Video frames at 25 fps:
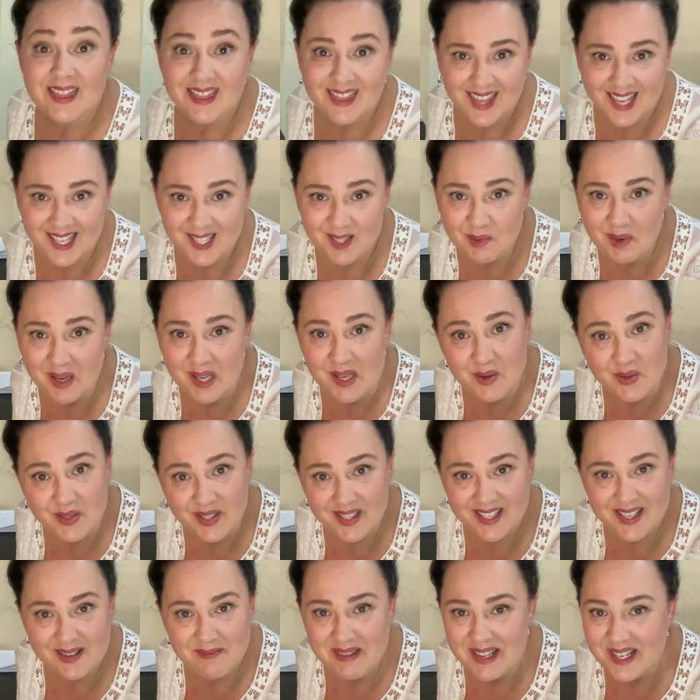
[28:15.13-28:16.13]
That's where you'll
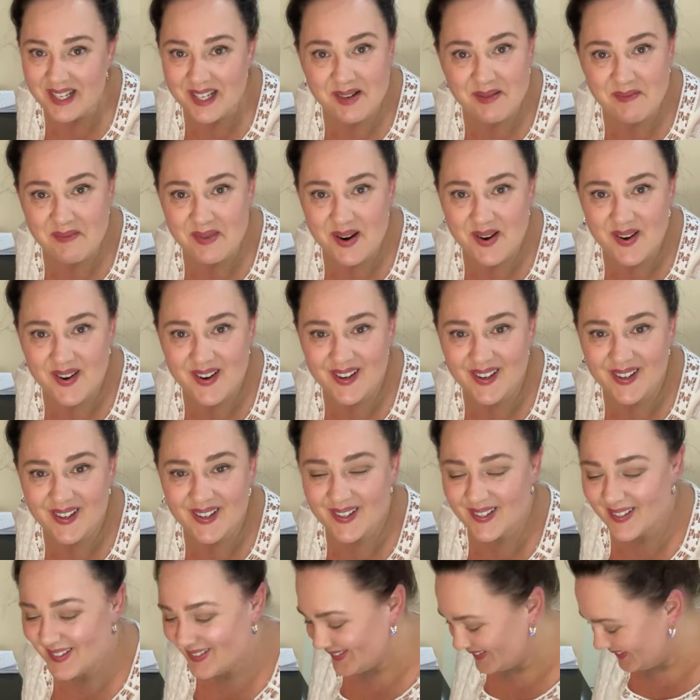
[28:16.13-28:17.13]
see me
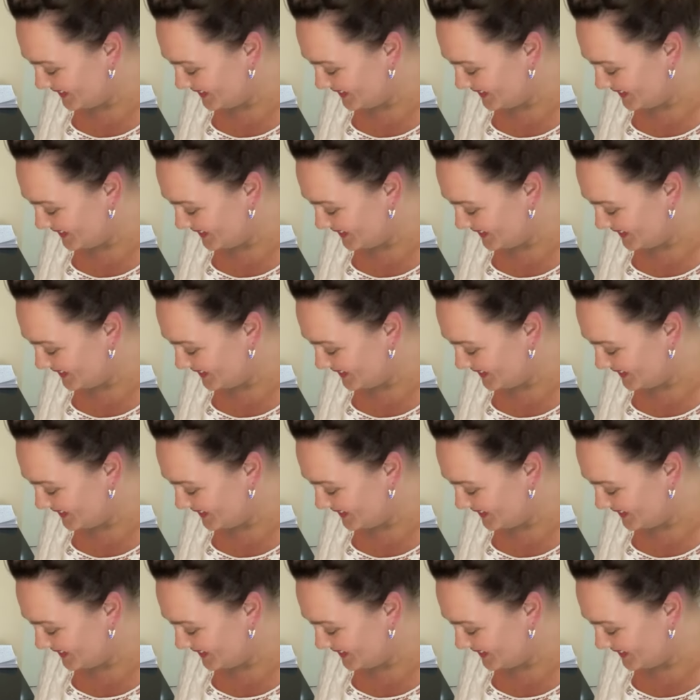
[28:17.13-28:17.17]
tomorrow,